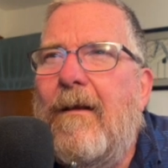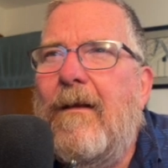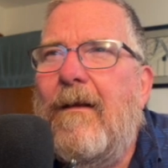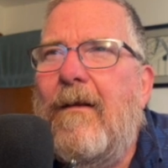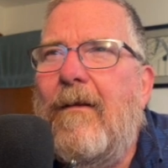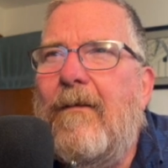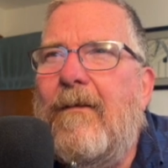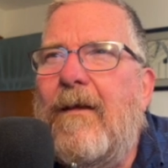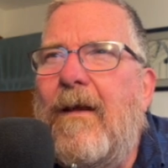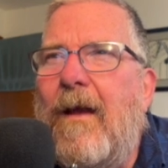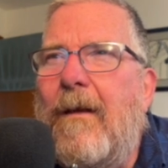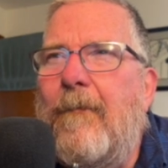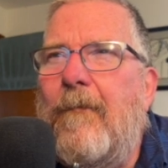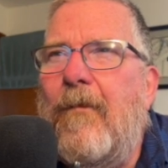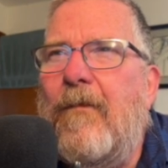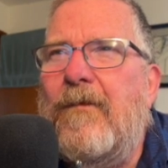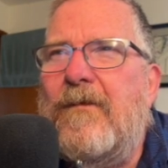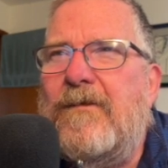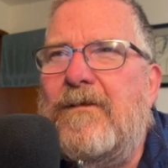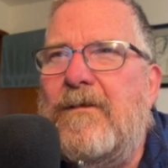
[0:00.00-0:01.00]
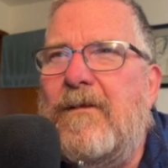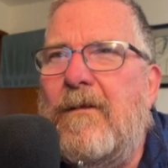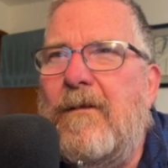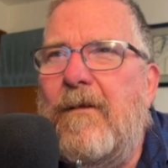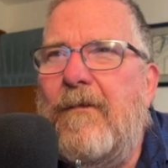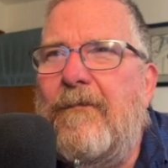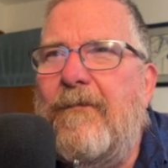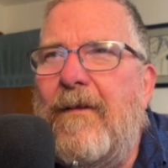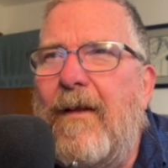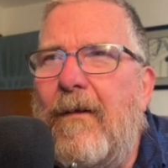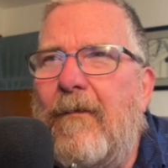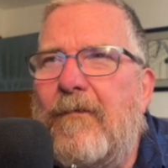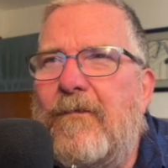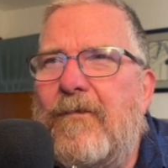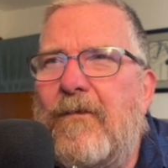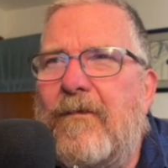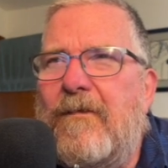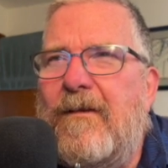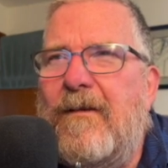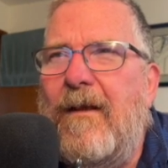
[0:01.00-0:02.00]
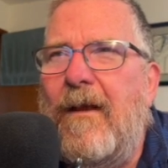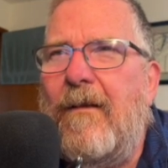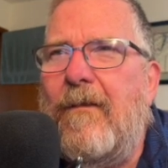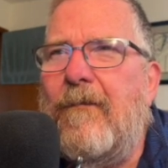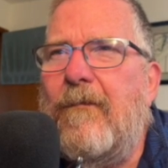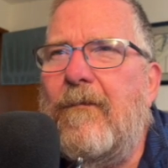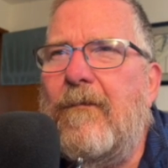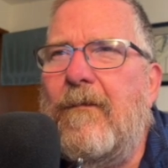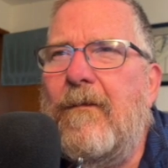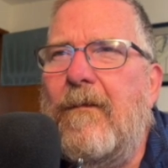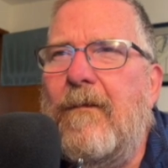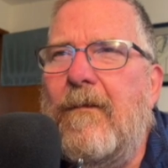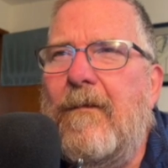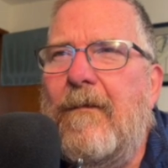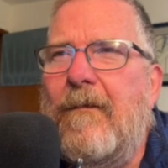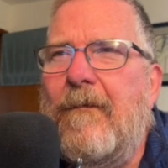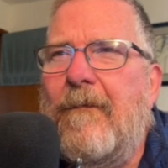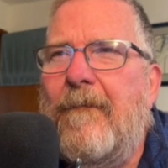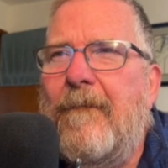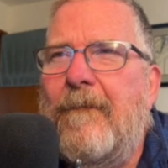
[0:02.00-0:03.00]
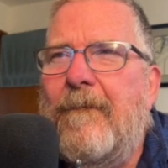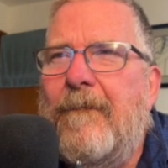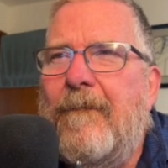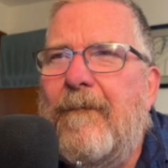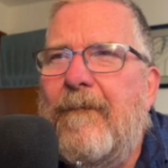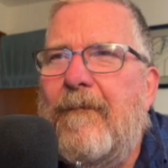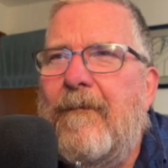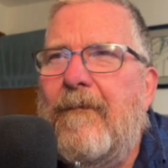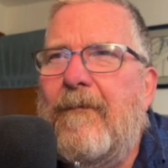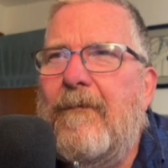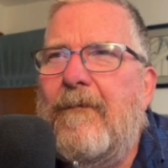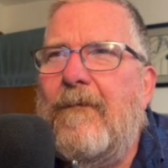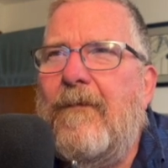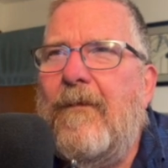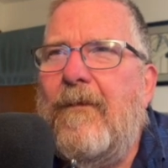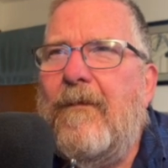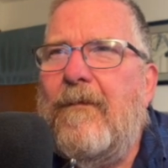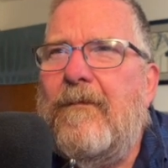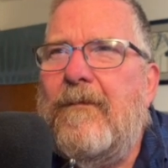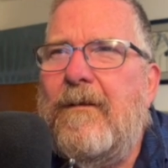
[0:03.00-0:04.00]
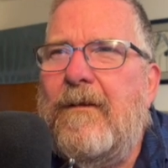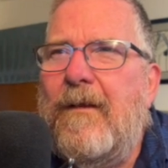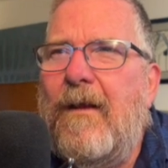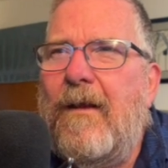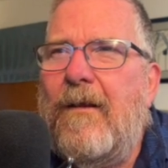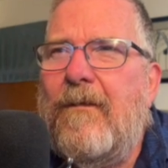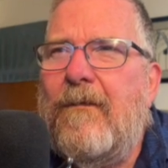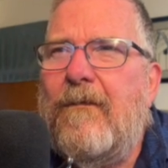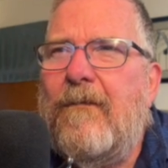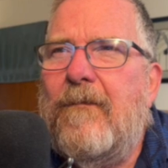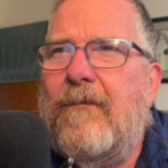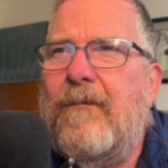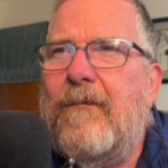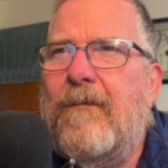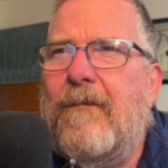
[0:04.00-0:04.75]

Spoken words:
Okay, I merged the flowers all together. So they're together.